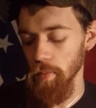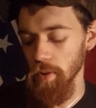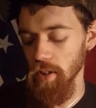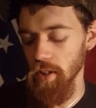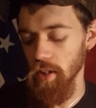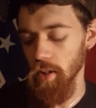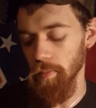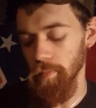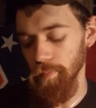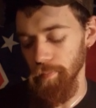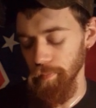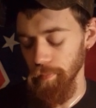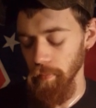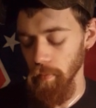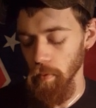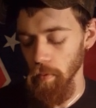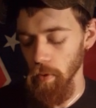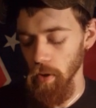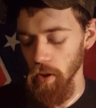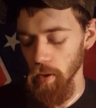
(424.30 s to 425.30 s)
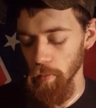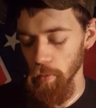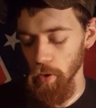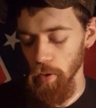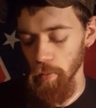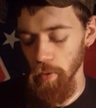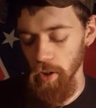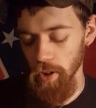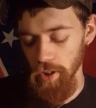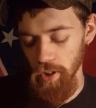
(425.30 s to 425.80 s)
But still. Run the
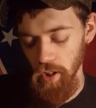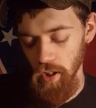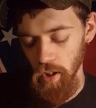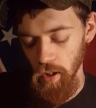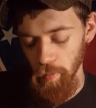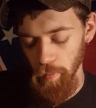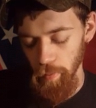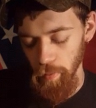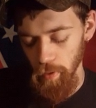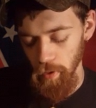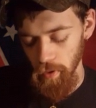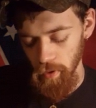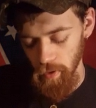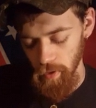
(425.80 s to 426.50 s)
bore brush up.